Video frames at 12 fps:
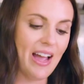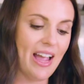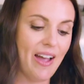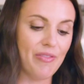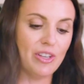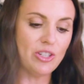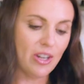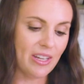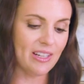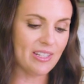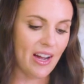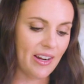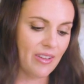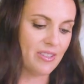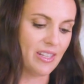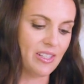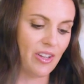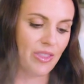I have the turkey
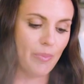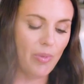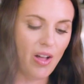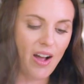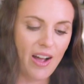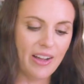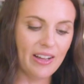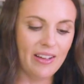tacos that's on the blog.